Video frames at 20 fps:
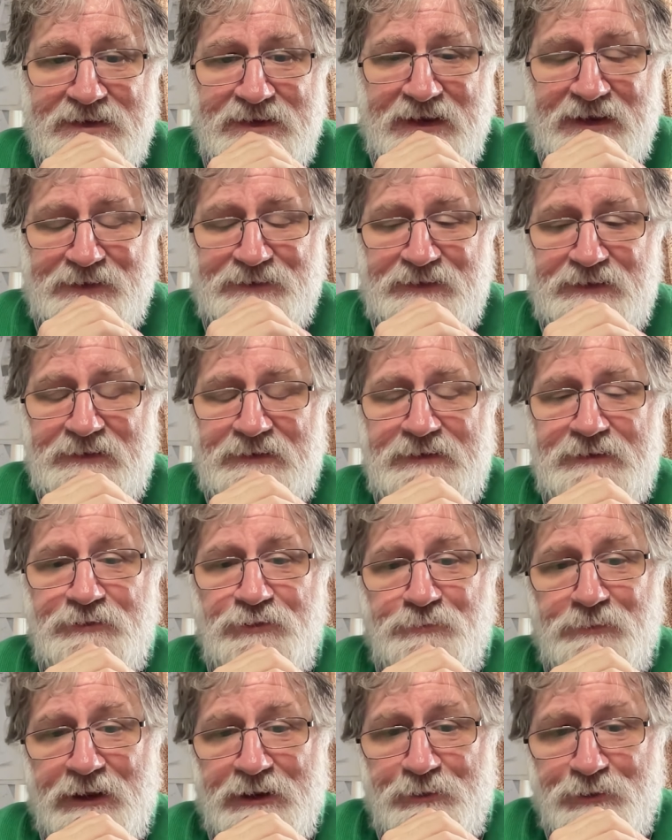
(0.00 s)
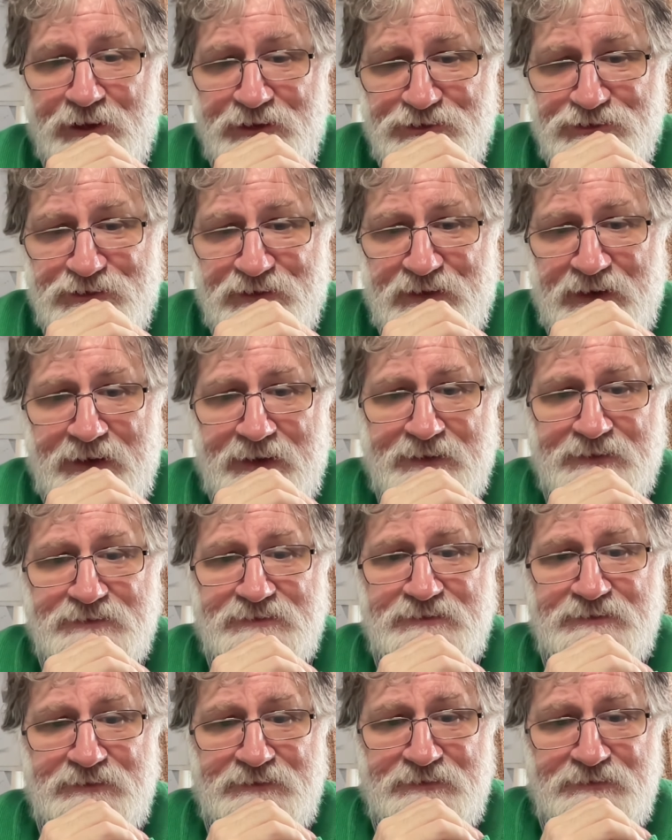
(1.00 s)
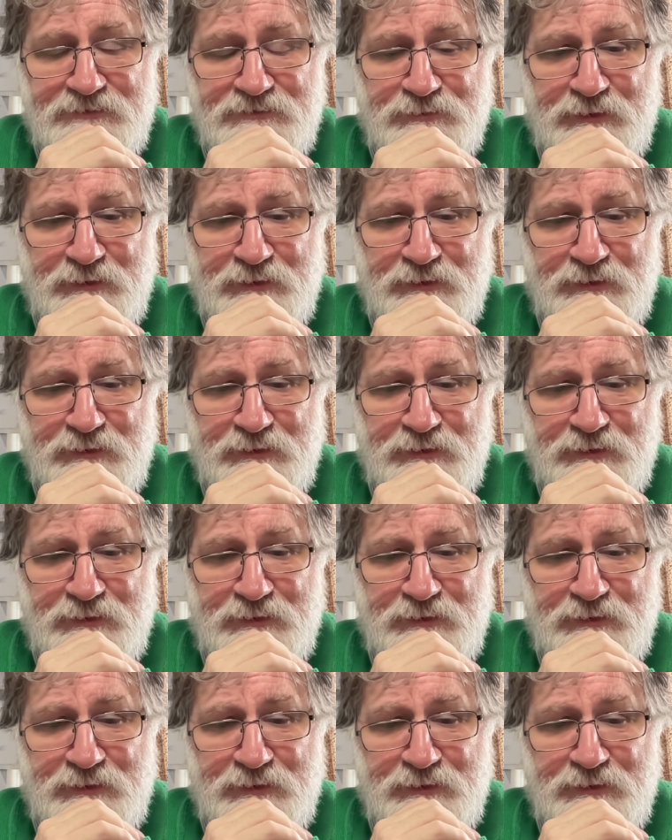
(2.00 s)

and the Illegal Migration Act in